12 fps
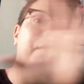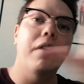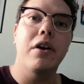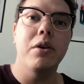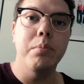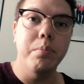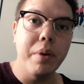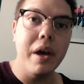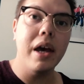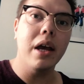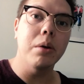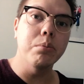very
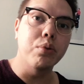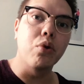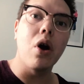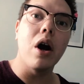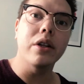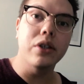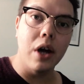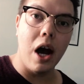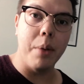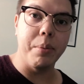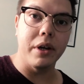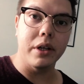big, broad
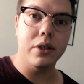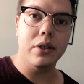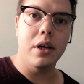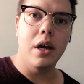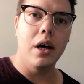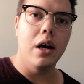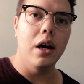topics.